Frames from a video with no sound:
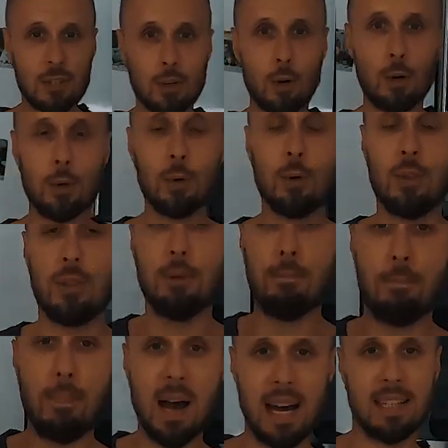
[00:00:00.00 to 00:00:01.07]
can show you
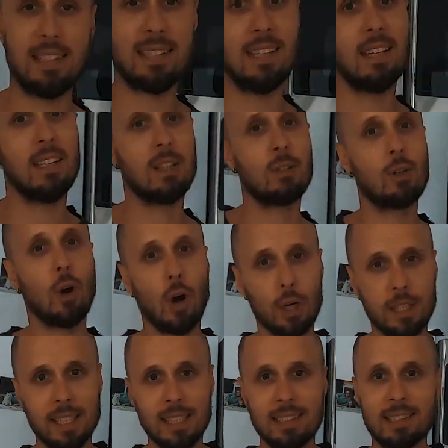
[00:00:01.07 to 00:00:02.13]
the best
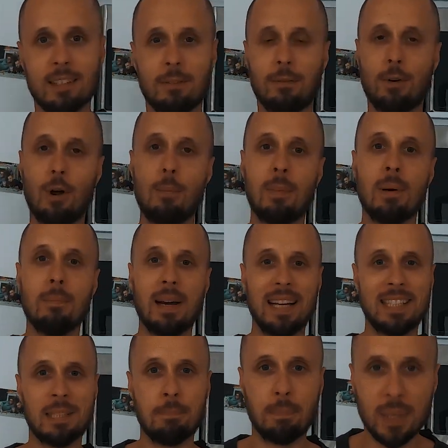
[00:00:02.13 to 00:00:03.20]
cocktails from
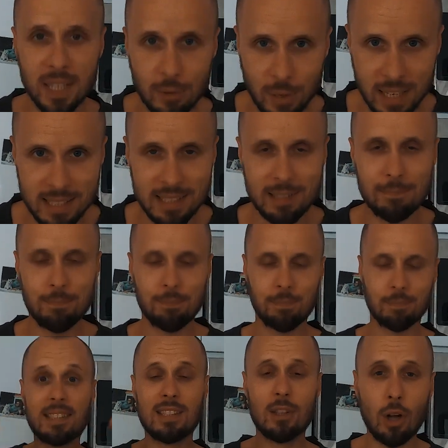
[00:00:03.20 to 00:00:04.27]
my experience.
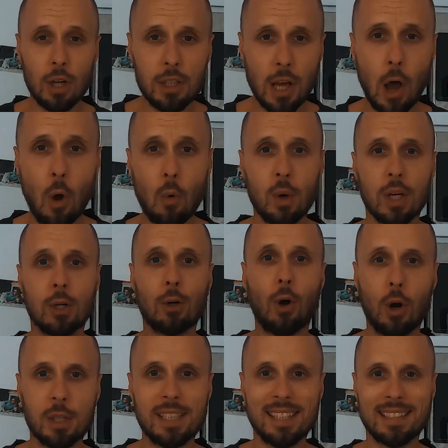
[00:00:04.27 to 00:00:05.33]
It's not only
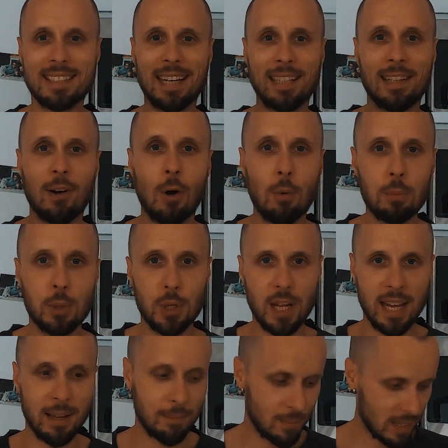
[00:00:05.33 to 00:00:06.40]
cocktails at home
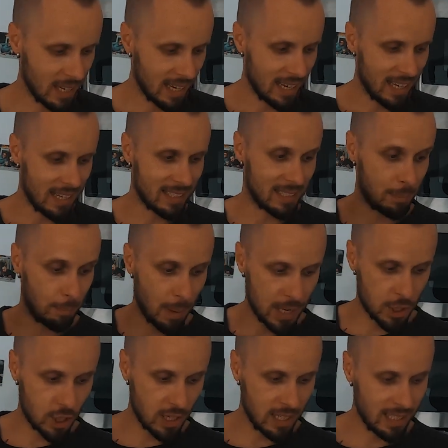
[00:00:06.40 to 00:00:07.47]
today,
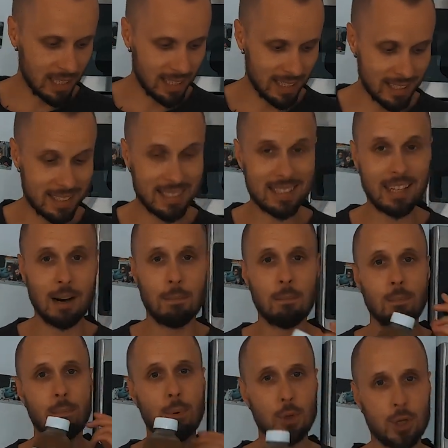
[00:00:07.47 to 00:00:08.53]
especially it's
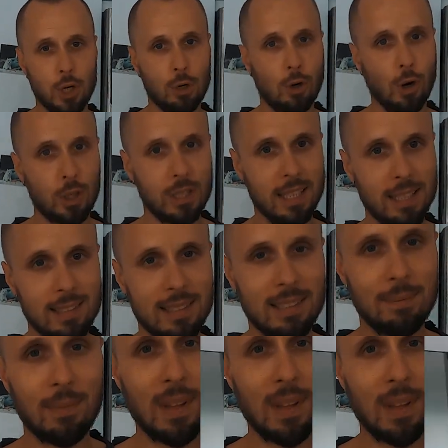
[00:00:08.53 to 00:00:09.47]
kombucha cocktails.